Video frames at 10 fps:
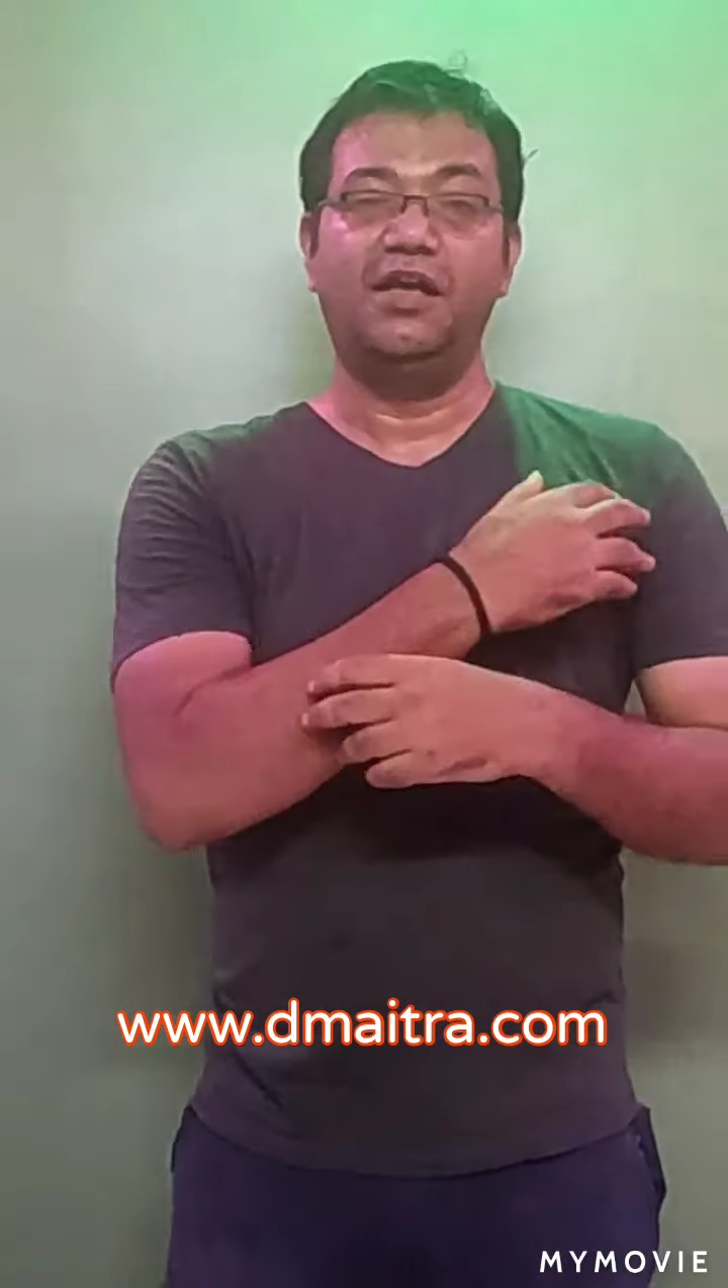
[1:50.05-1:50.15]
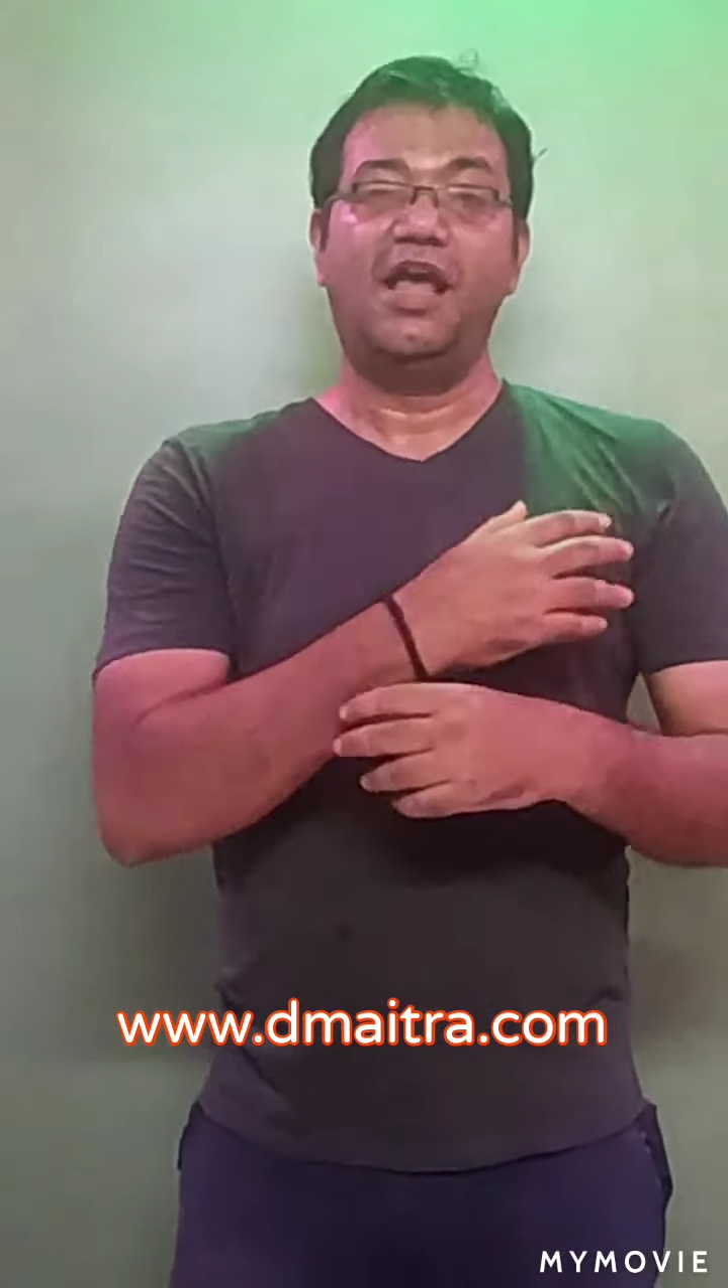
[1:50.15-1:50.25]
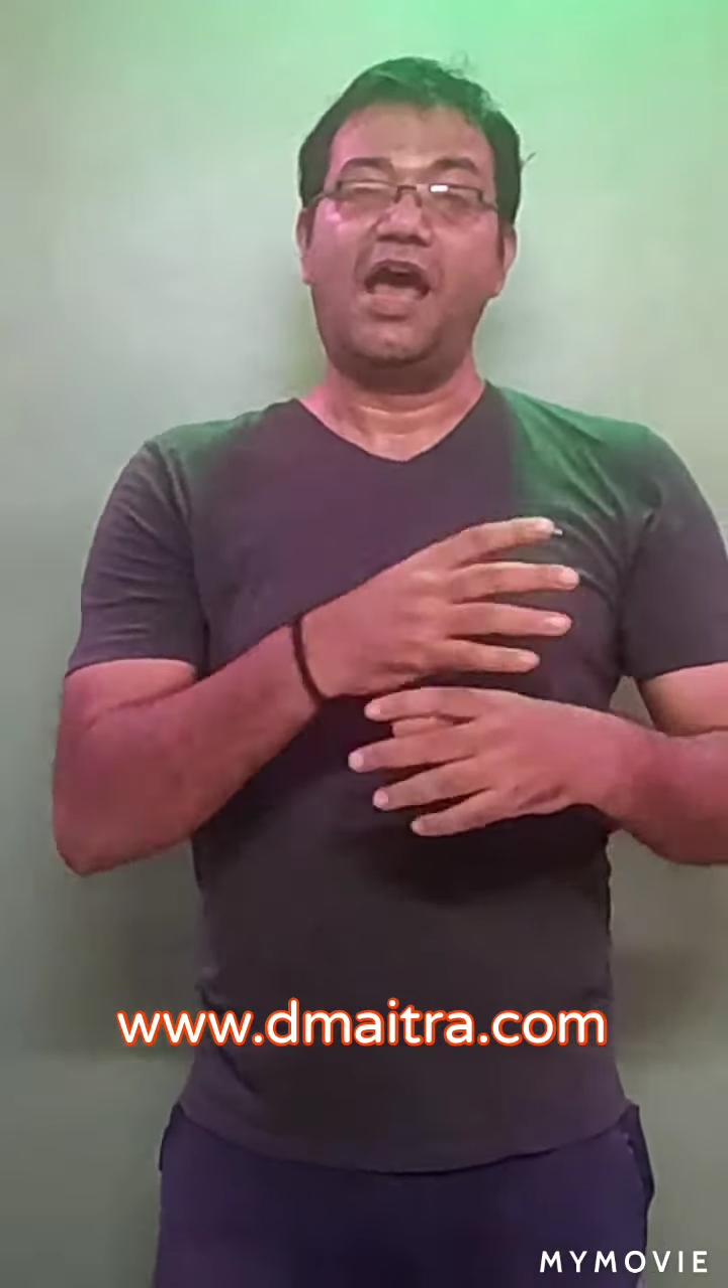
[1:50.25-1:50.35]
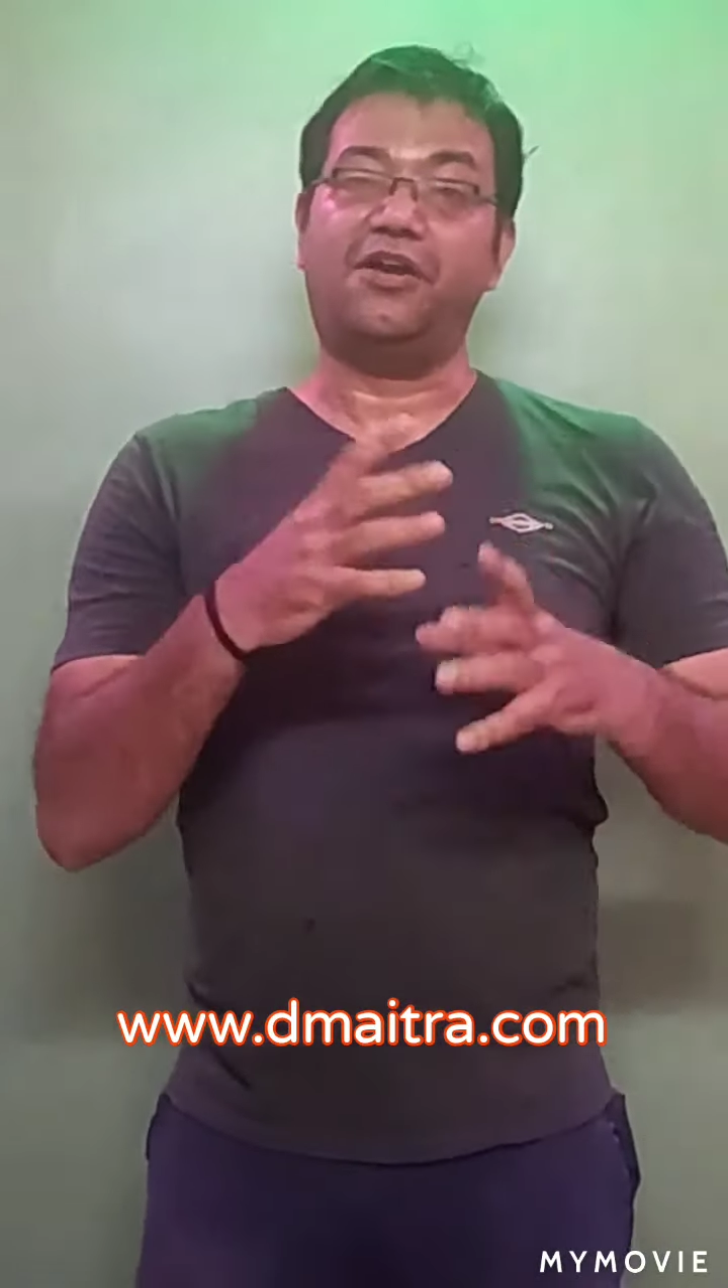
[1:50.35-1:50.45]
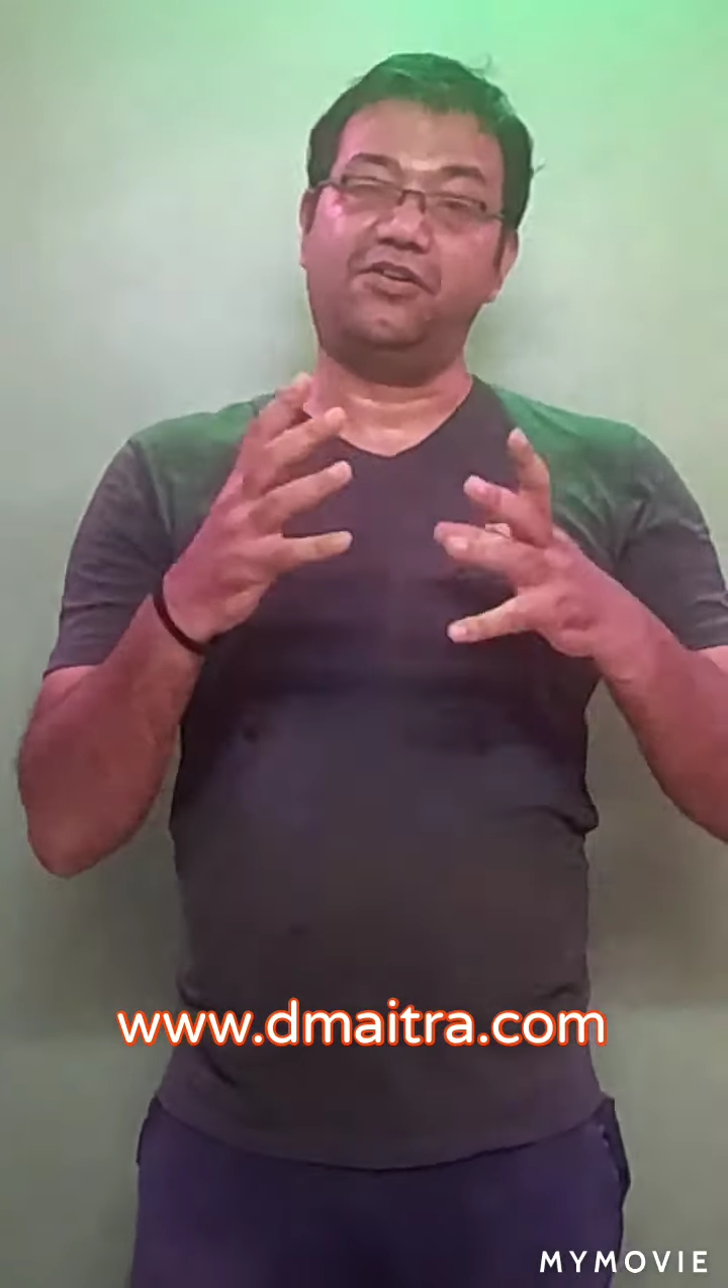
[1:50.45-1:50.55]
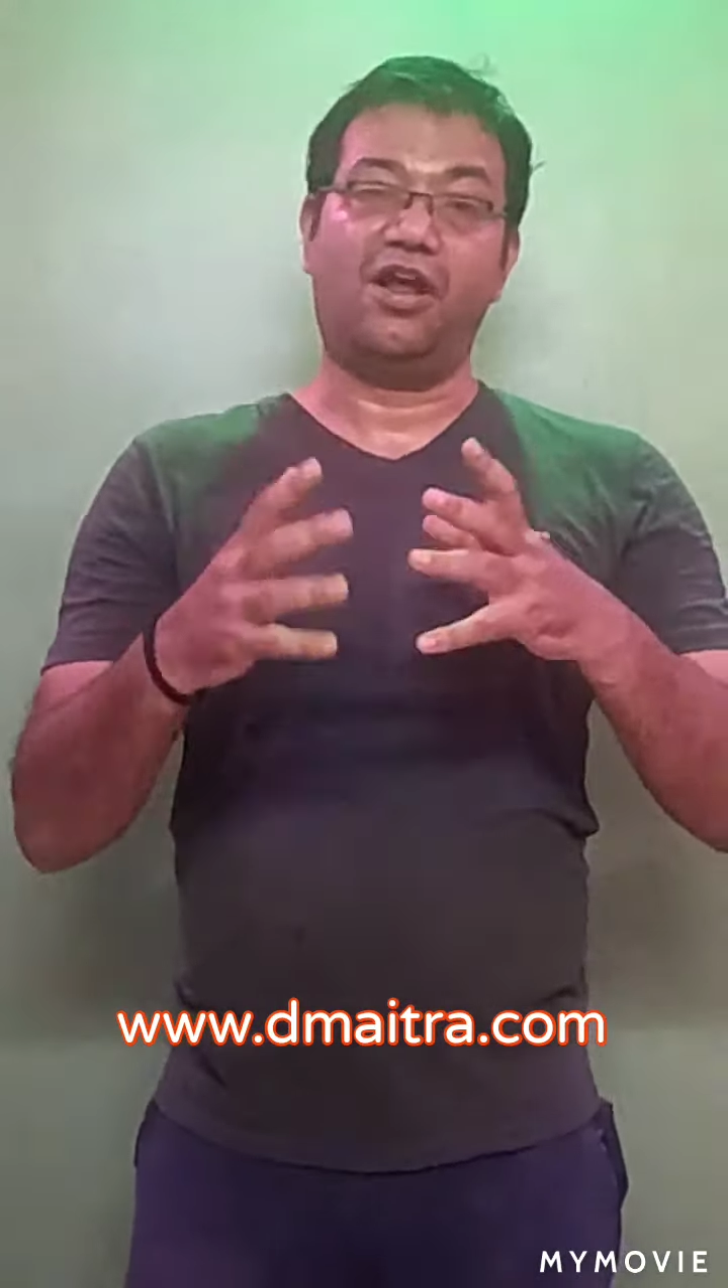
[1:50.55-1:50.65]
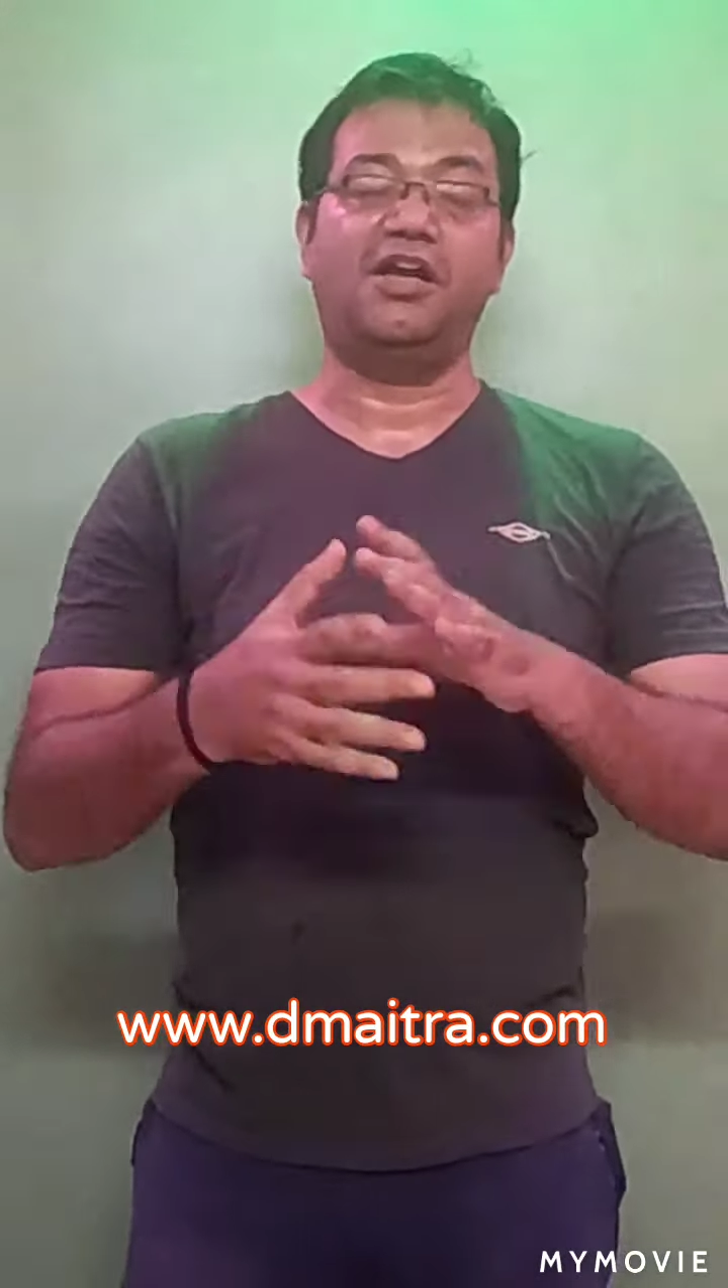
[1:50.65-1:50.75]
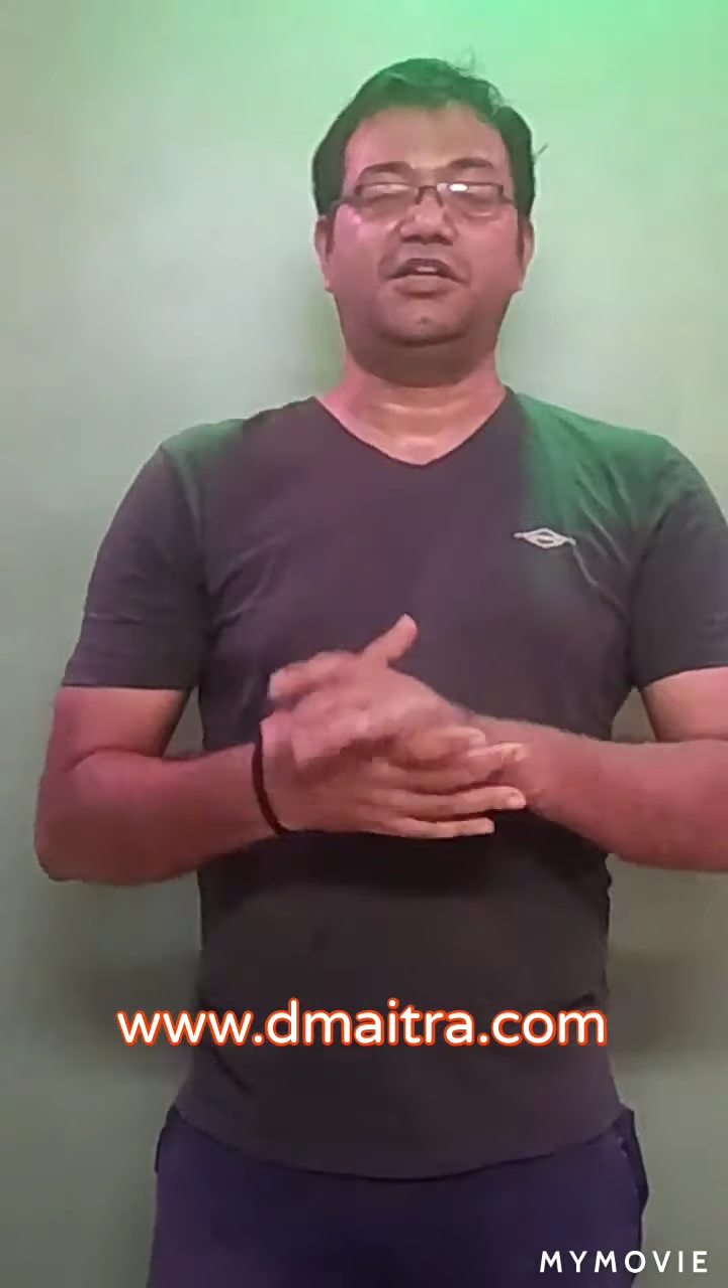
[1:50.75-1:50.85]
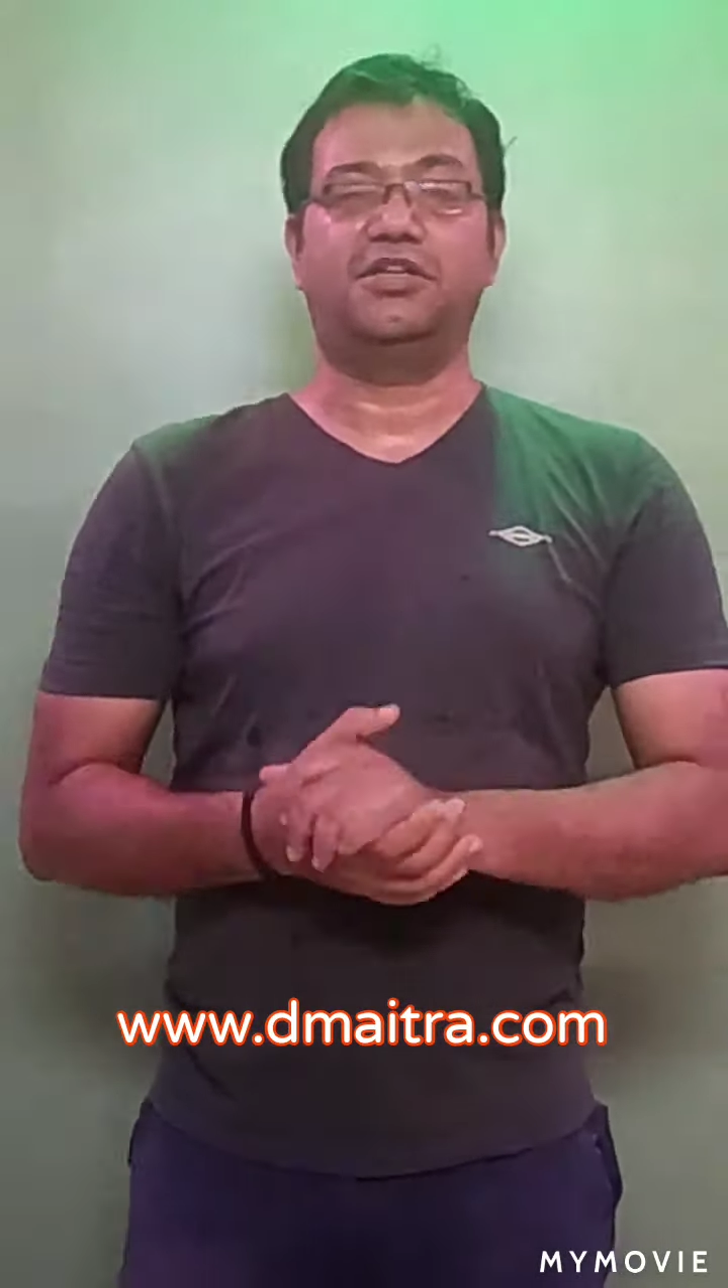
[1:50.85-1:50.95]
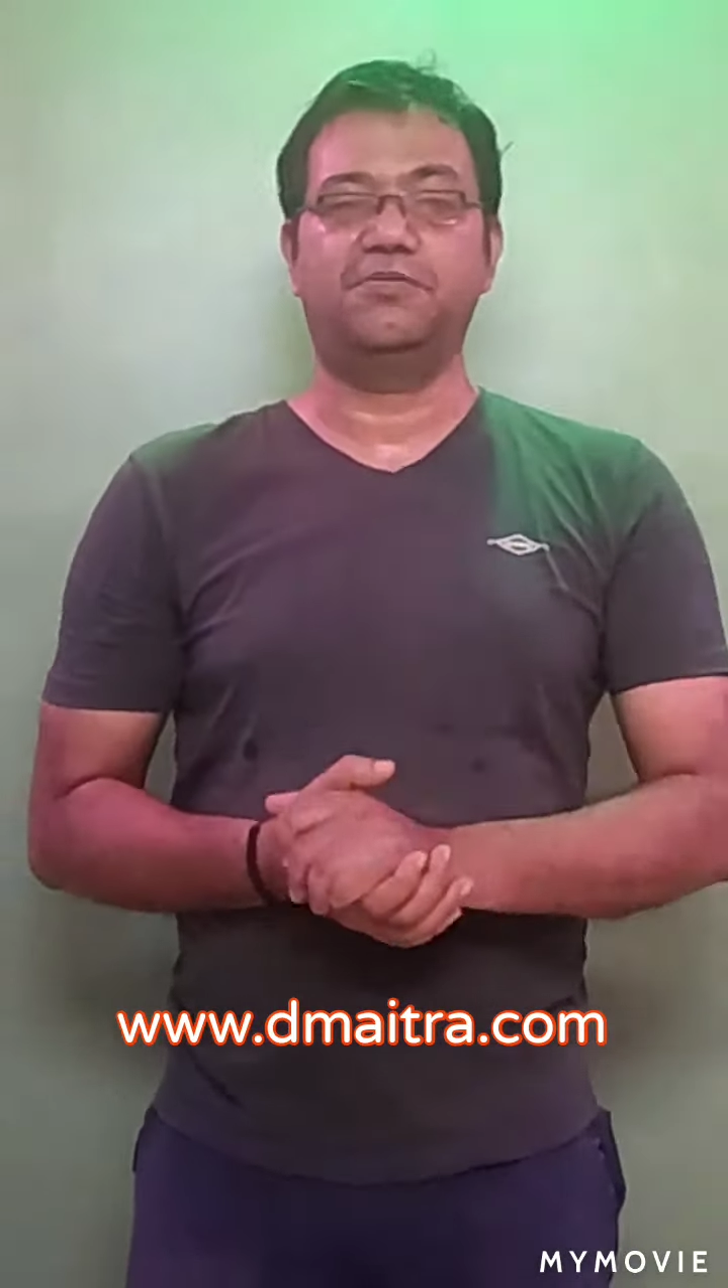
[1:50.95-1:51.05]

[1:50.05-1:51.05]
at night,